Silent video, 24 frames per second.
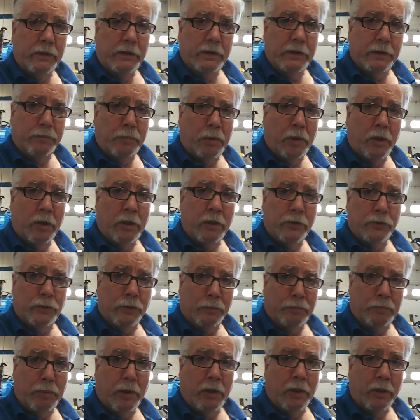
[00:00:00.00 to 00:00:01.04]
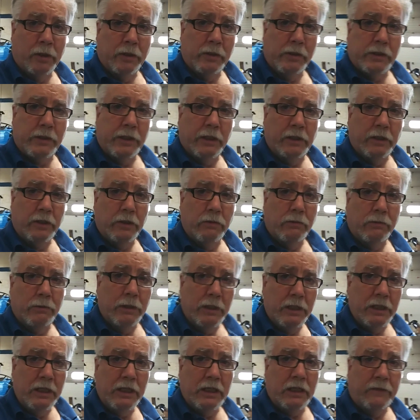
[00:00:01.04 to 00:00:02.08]
the part or parts that you
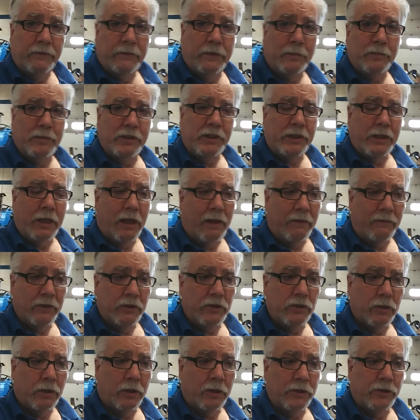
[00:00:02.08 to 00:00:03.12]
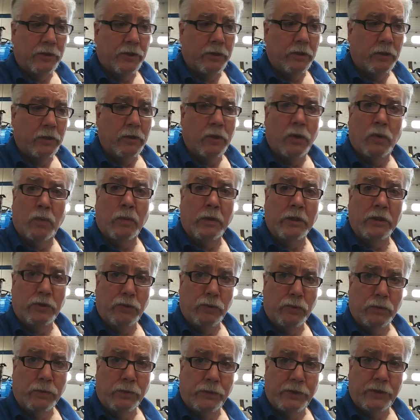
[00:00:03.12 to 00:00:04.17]
need from the salvage yard so you know what
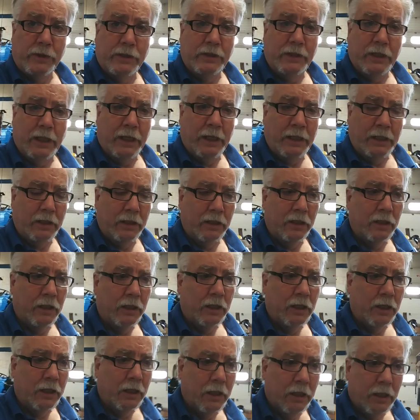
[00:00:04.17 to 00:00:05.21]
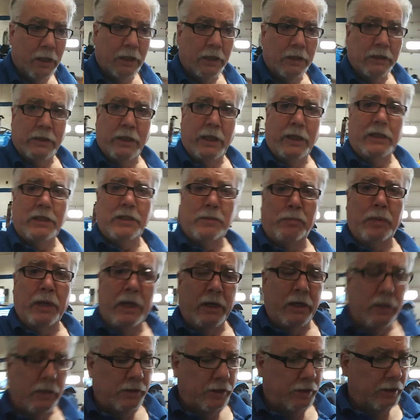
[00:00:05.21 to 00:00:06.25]
tools to take
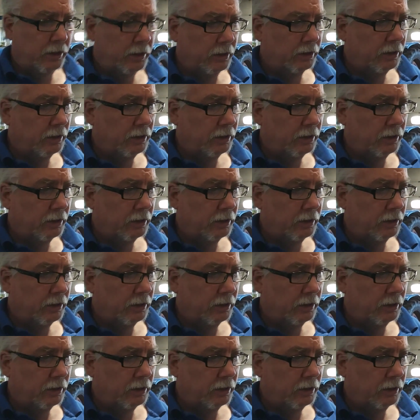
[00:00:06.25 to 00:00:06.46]
spares,